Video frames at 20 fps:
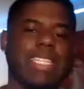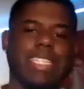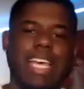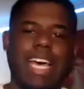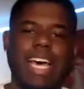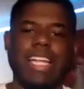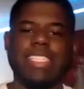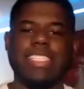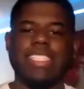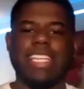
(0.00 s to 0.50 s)

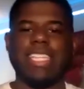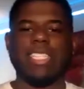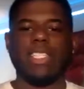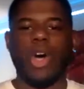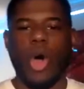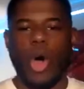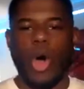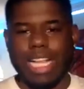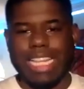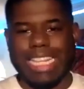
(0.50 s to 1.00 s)
dad says
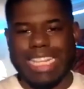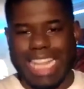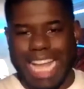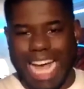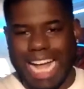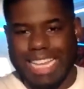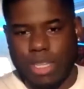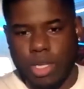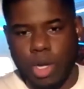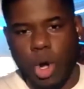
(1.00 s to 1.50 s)

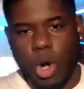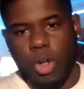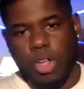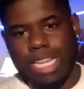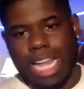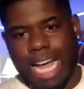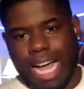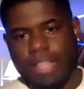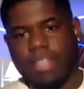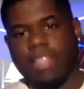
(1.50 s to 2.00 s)

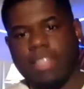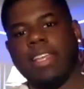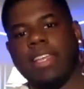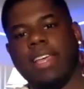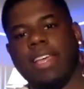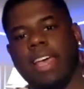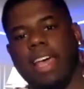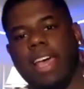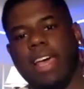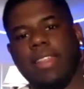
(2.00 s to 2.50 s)
Audate,
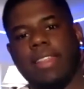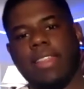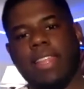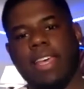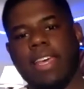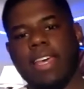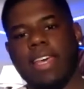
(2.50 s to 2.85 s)
and then